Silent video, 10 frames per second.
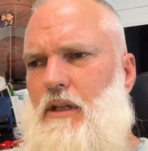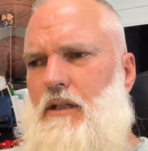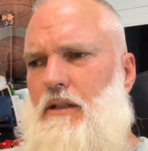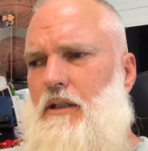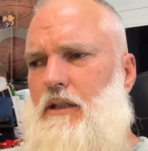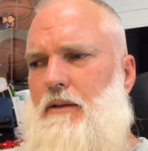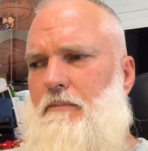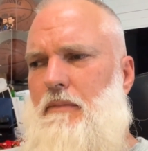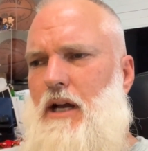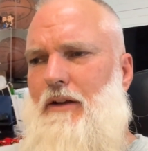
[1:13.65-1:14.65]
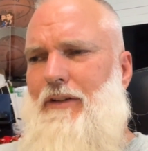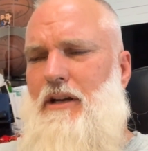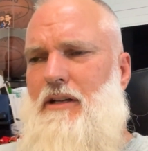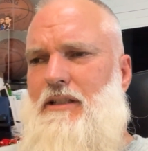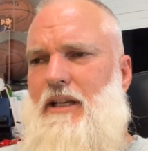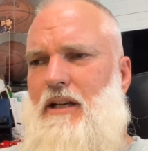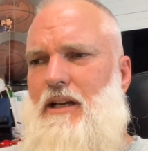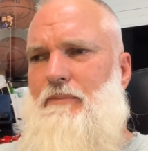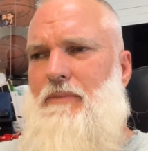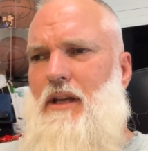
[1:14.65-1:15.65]
Um, I've only just set it
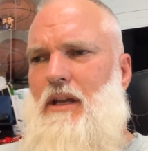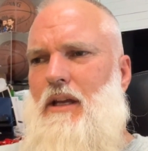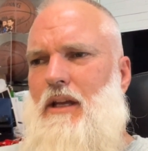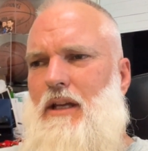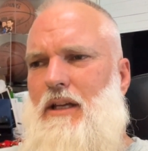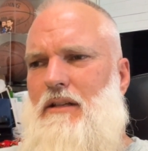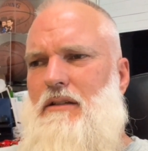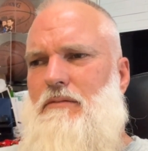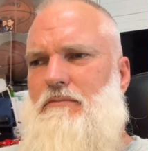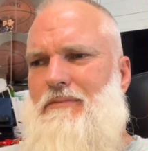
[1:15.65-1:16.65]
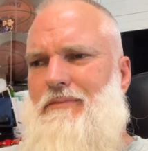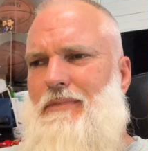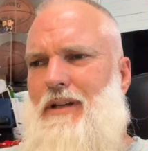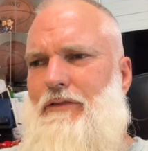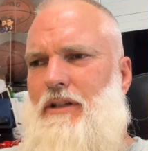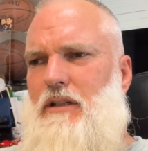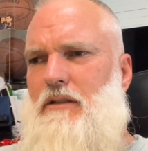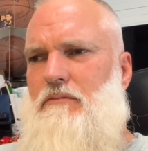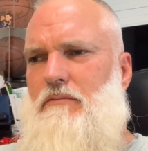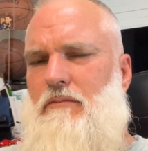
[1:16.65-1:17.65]
up, and I
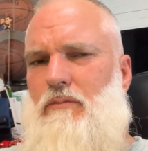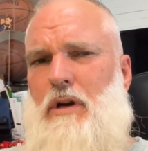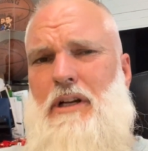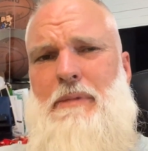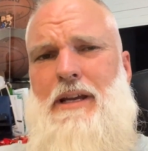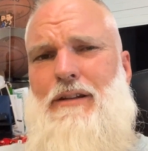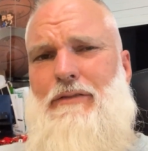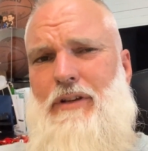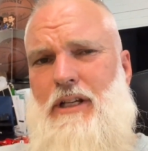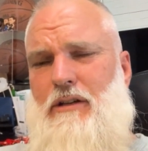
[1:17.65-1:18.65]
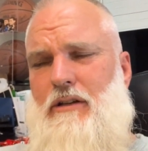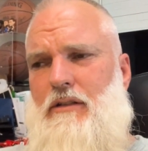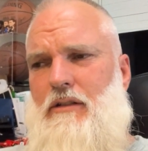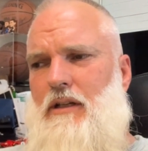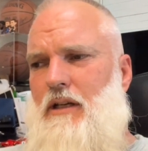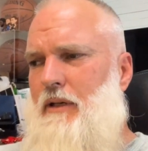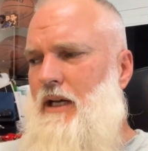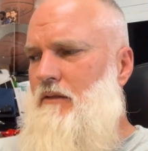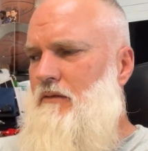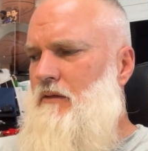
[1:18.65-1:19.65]
figure, why not make it a video
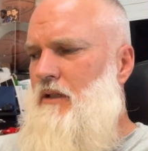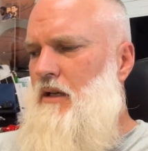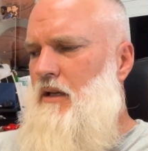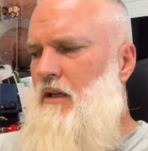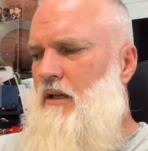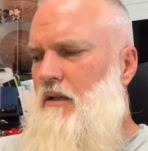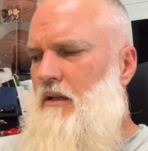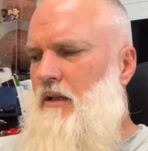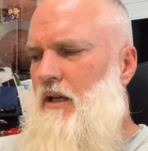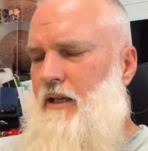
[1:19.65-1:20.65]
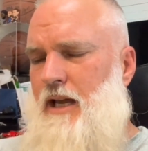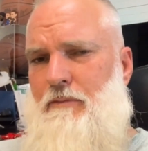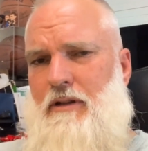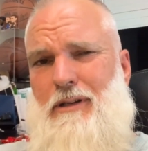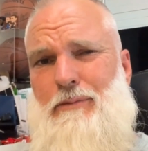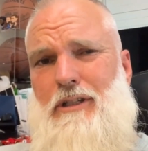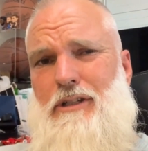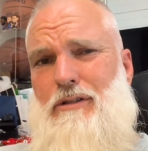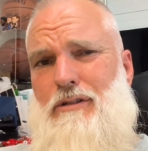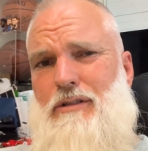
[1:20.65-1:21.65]
about a camera that I'm going to
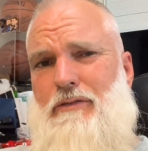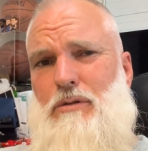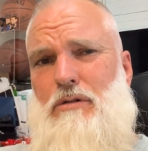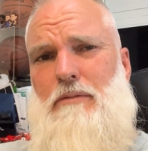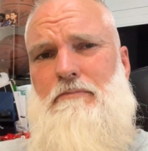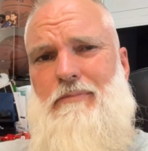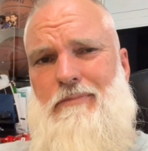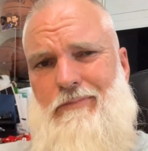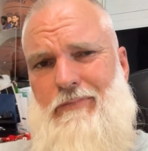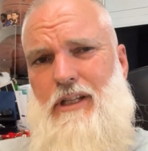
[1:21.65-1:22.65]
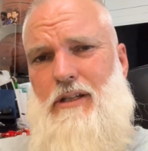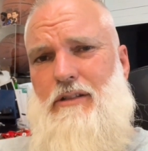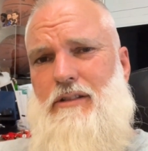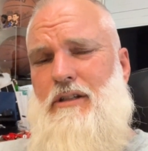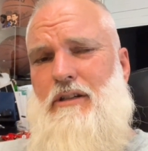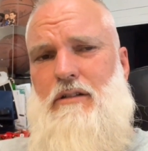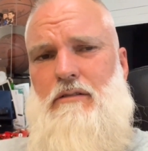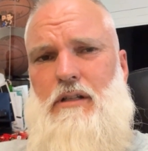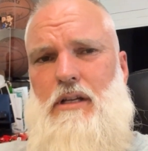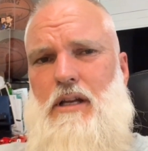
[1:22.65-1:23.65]
use for videos? So
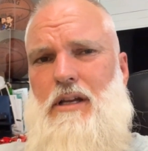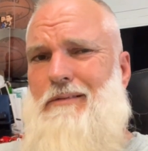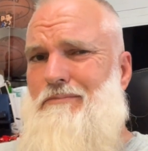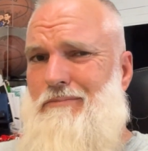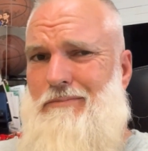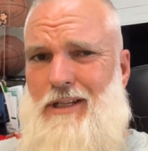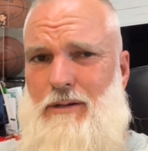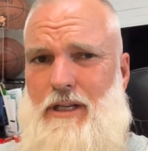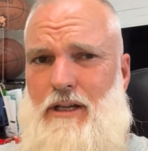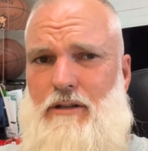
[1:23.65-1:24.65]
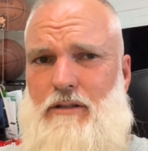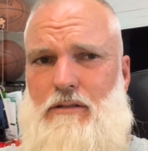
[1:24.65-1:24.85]
here we go.